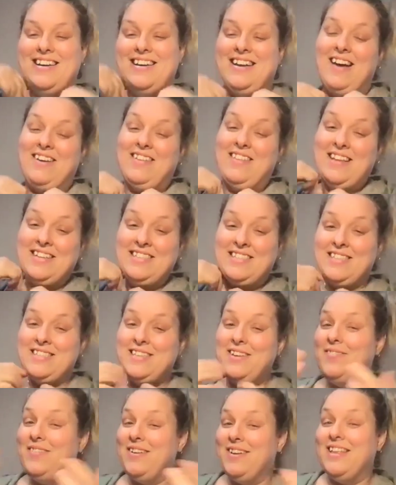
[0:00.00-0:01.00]
Now, this
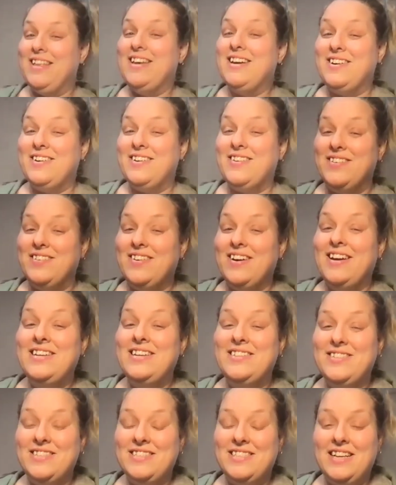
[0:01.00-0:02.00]
is a really cool,
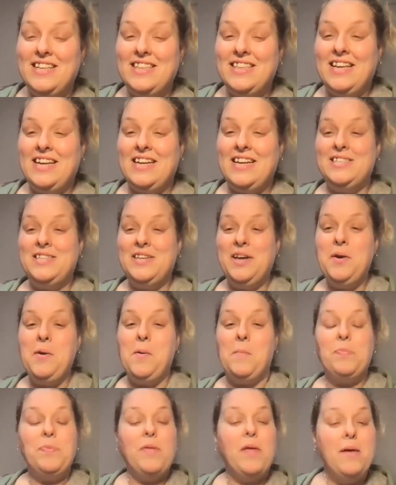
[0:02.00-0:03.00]
interesting thing
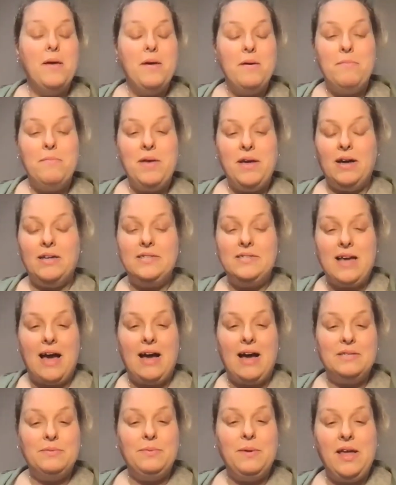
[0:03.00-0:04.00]
too, because
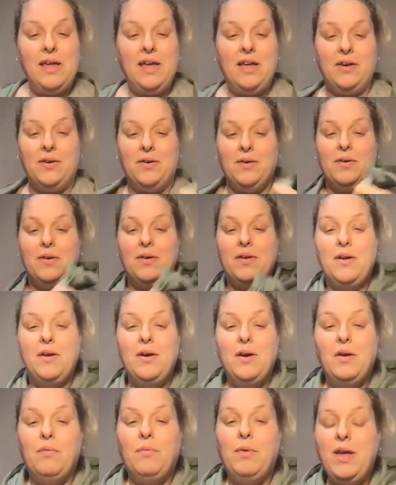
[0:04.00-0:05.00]
as we heal,
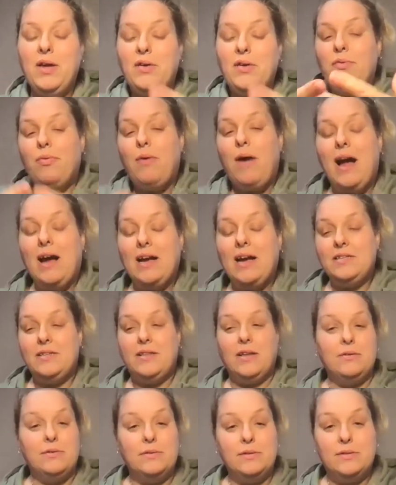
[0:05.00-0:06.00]
we attract
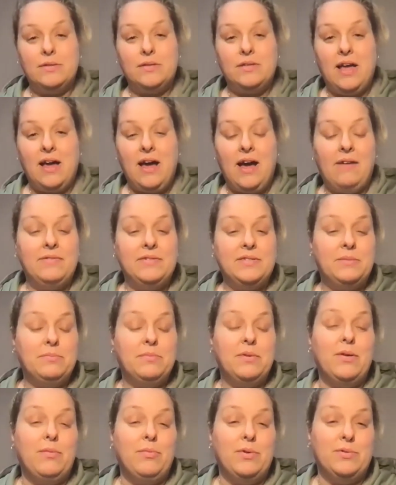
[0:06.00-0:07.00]
those that have
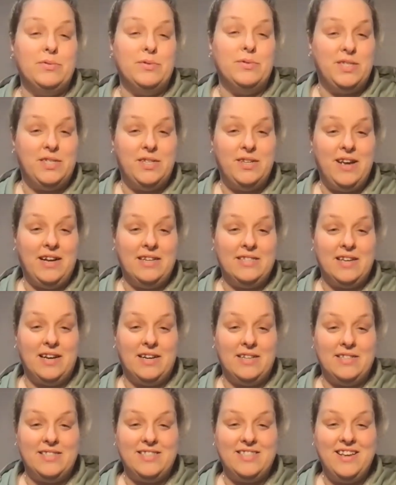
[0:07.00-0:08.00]
similar wounds as
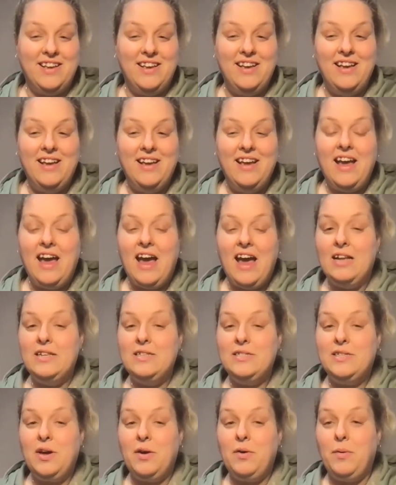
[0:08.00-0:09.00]
us.
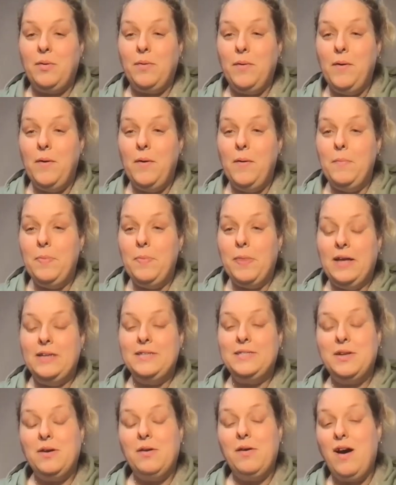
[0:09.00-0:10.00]
And so,
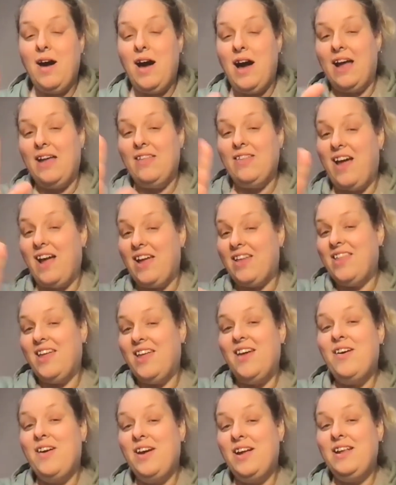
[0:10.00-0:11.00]
is there a high
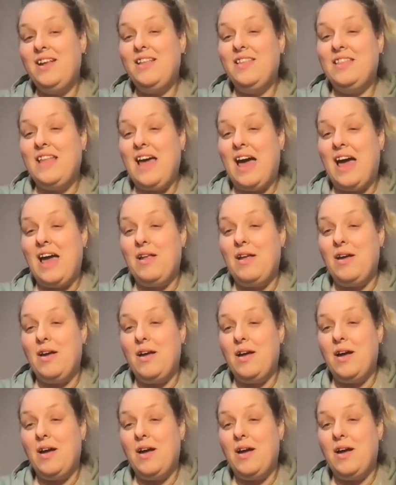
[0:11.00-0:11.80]
likelihood that